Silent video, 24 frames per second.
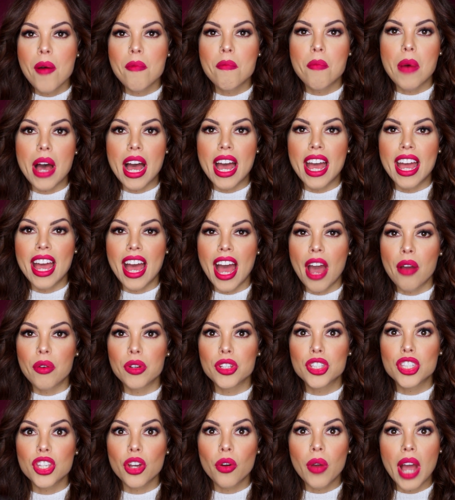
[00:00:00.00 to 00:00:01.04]
but I
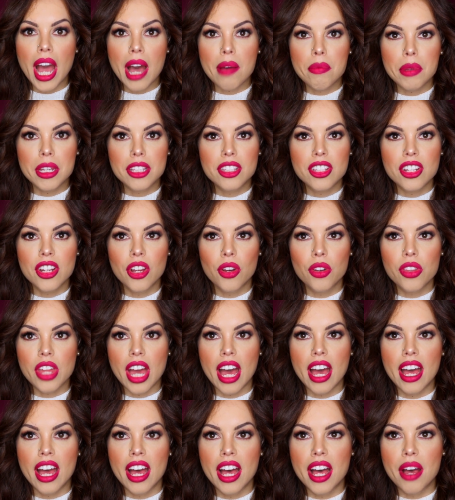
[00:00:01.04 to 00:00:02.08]
was so happy to know
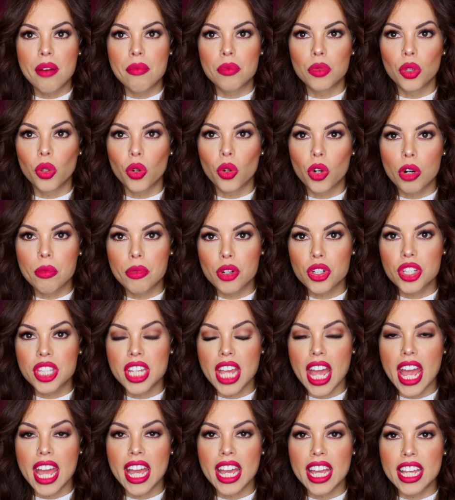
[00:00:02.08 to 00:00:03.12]
that Laura
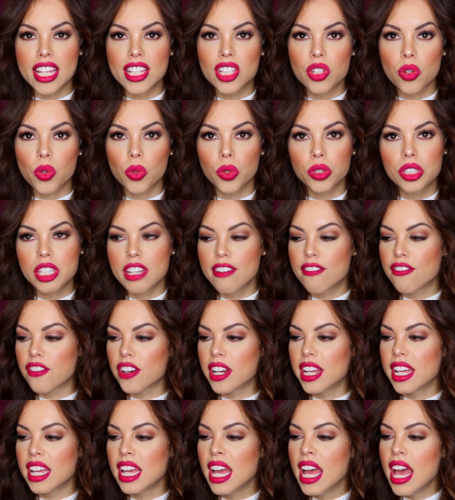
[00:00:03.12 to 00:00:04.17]
Mercier is
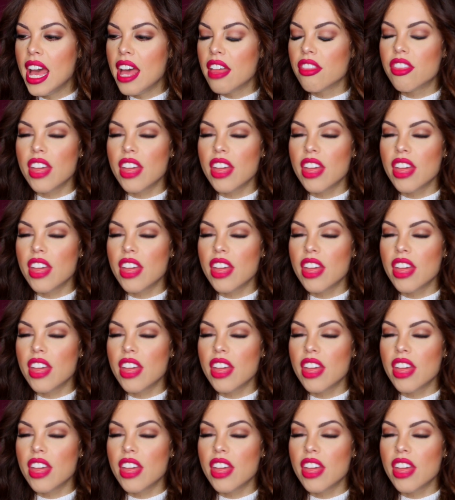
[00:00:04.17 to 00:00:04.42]
cruelty-free.